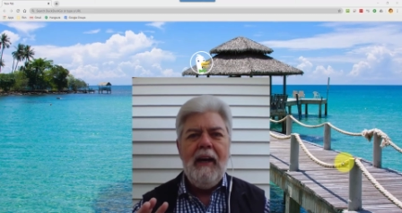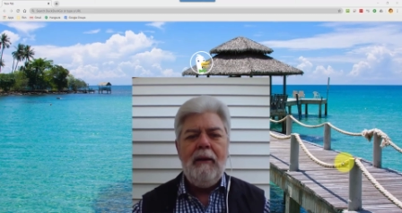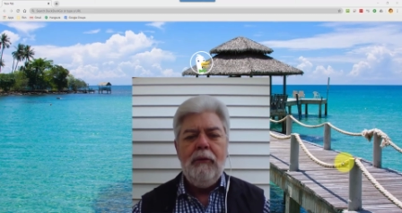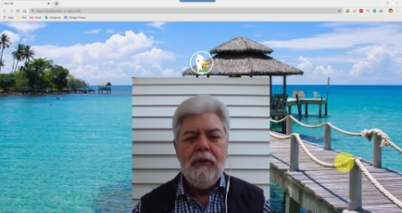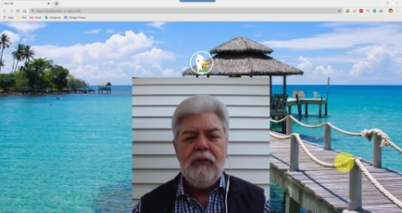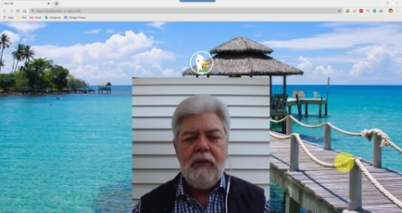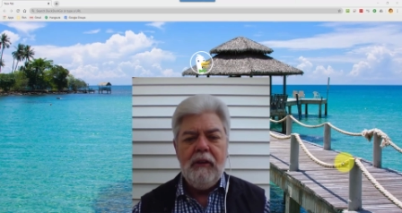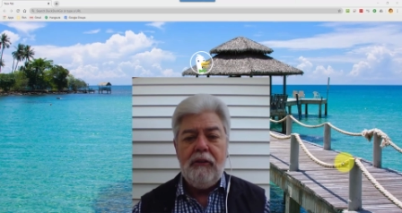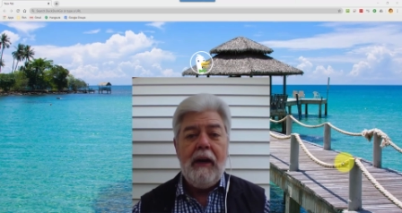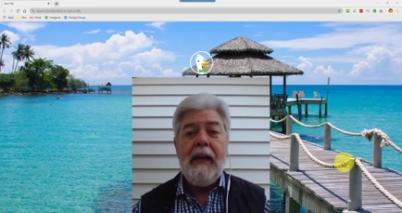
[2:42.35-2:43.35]
I'm just
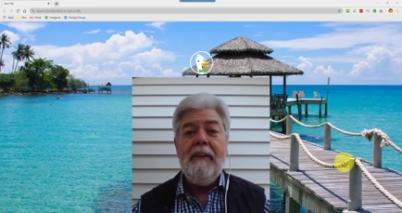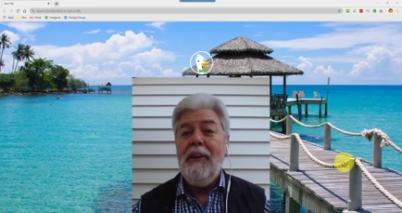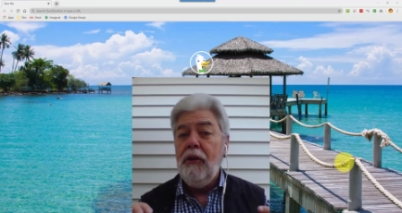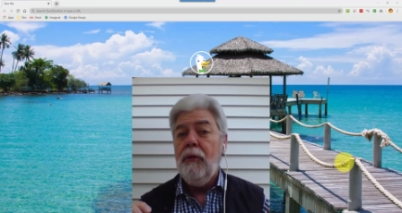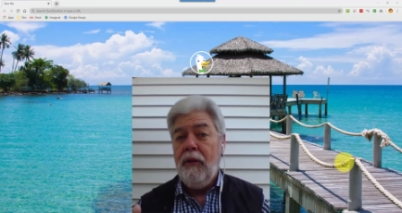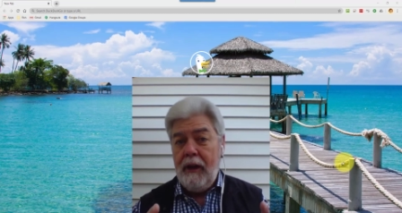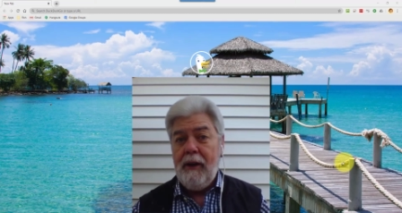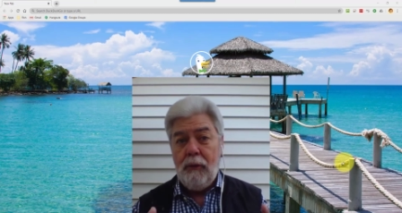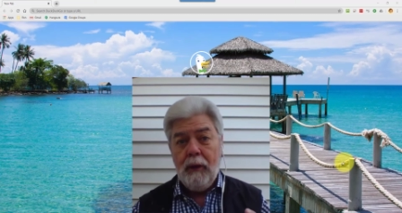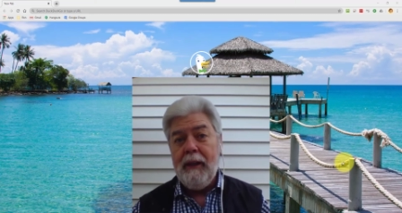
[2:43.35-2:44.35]
tracking that you were
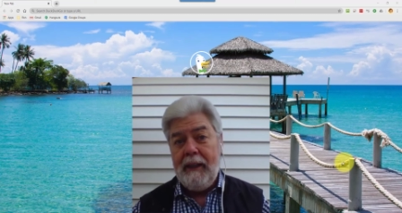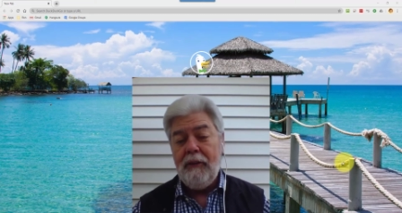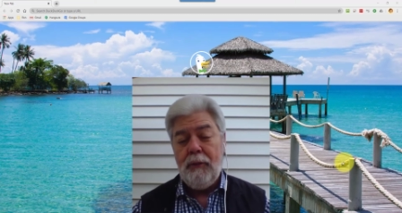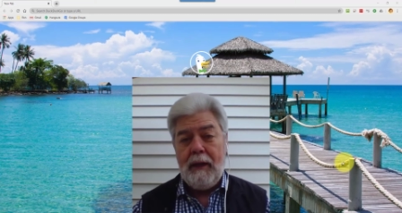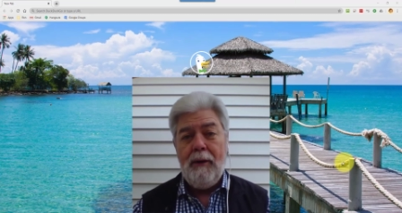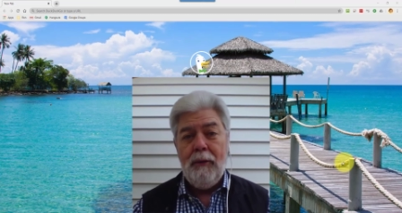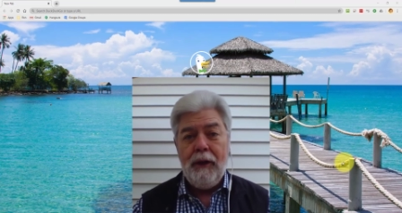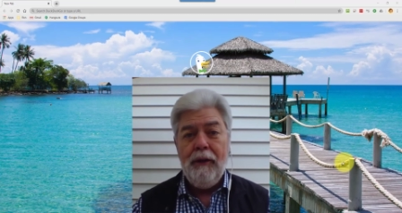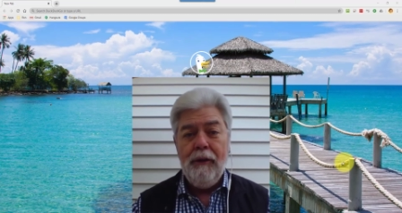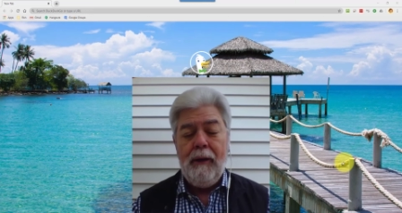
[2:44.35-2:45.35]
there. Really, that's what I
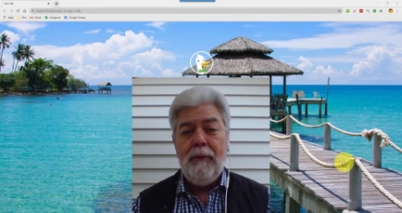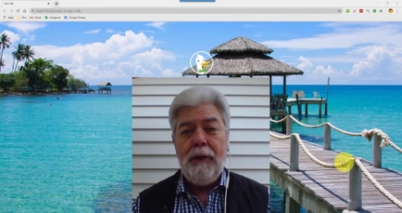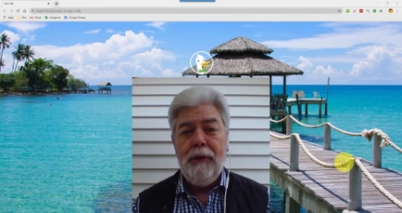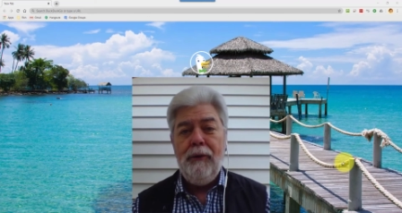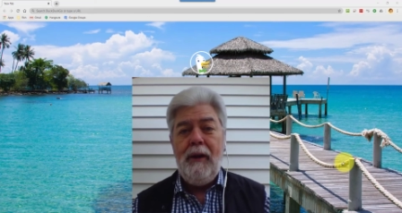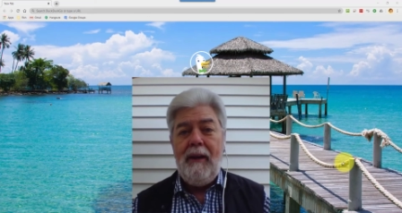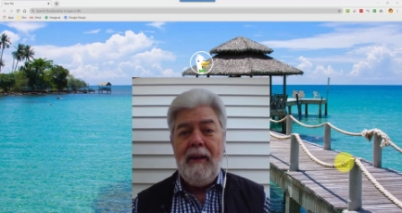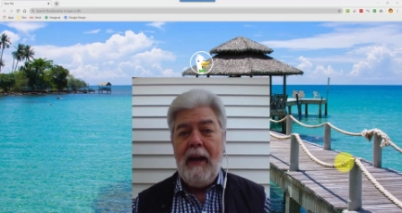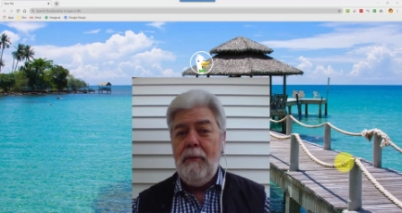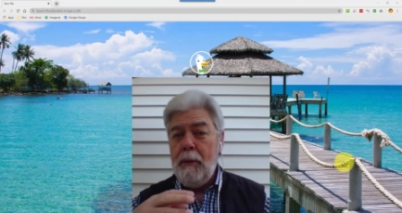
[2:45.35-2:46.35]
want to know. I want to know
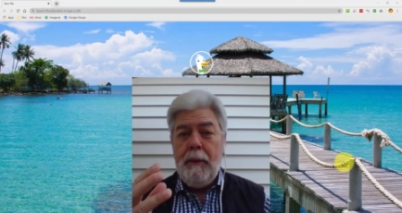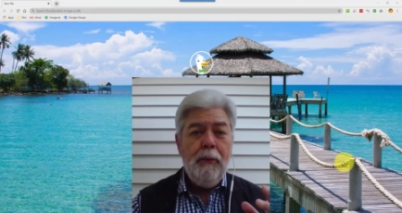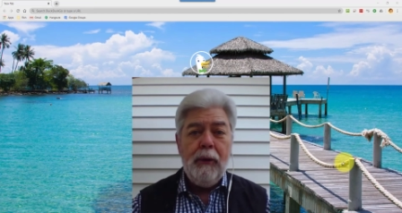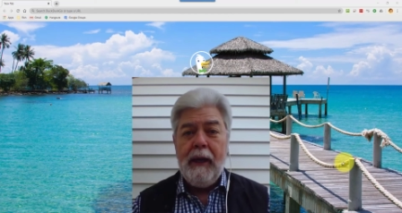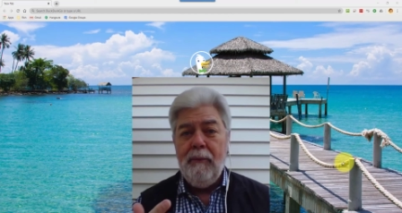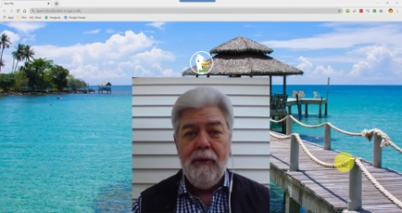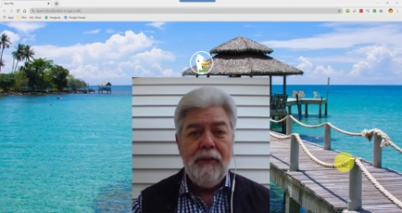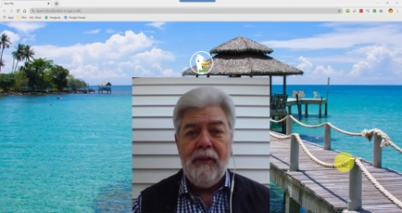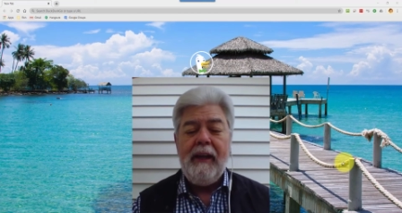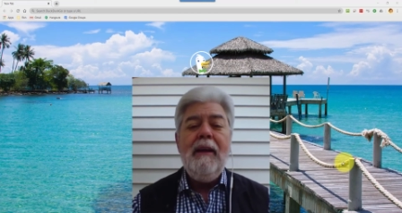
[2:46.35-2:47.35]
how many people came to the
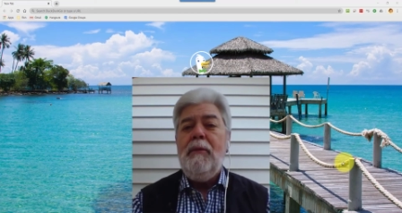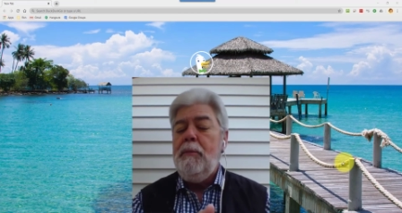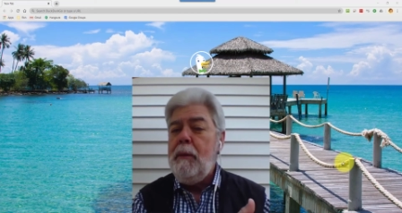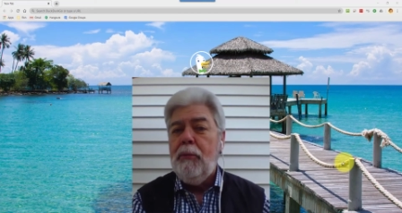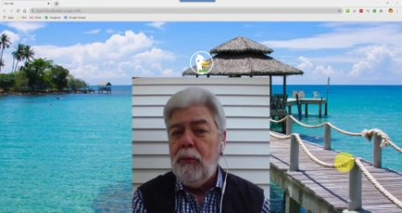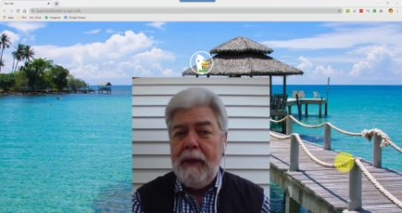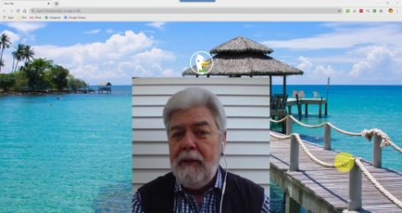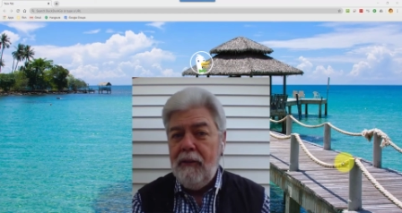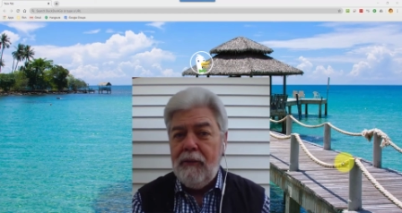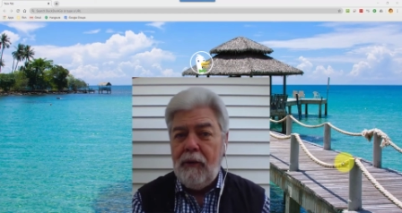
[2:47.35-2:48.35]
site, how many people read
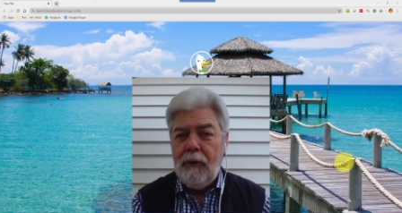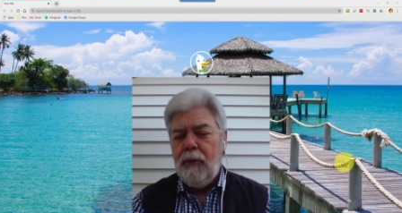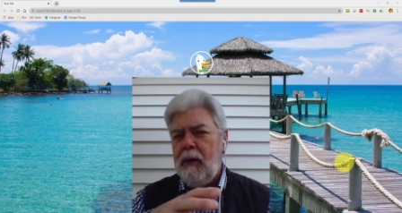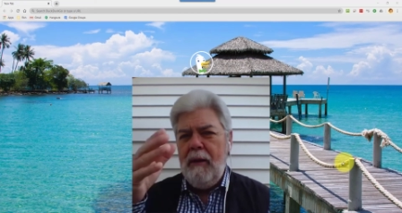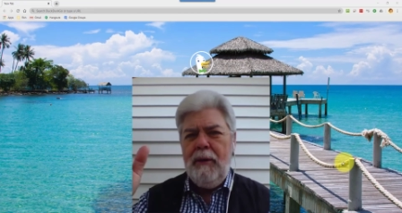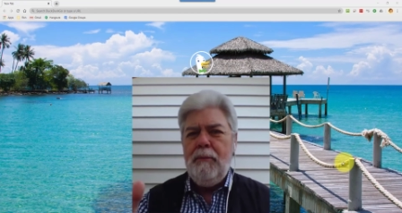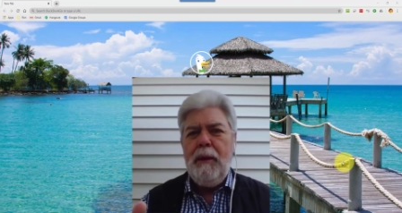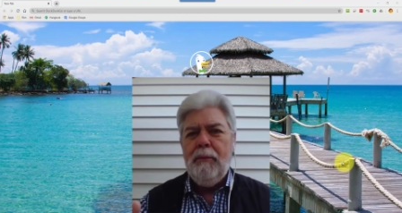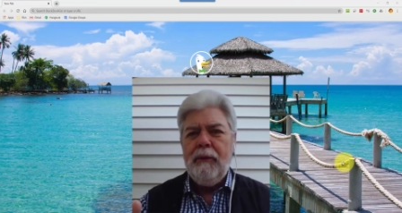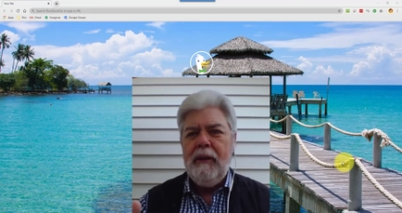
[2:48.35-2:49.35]
this article, how many
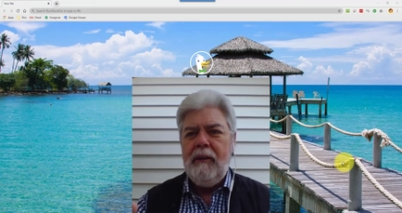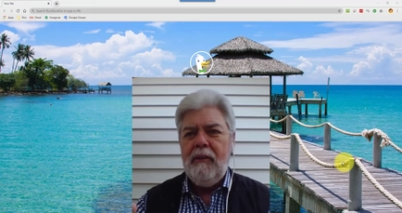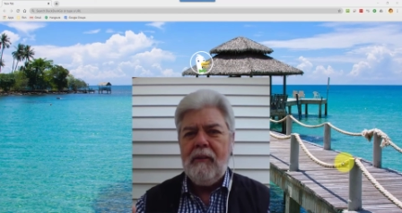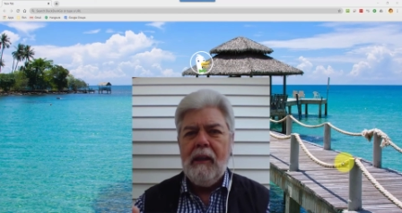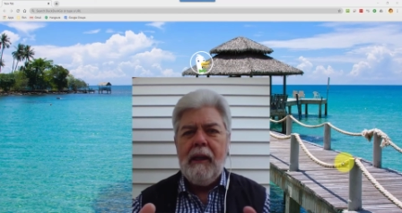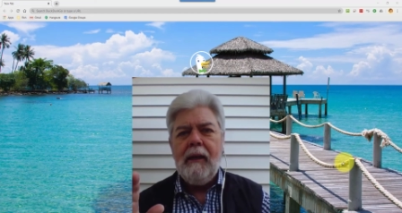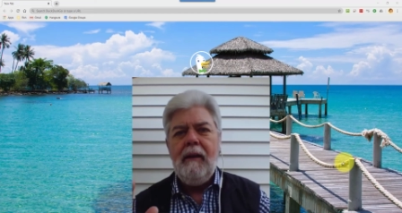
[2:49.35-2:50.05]
people did this click.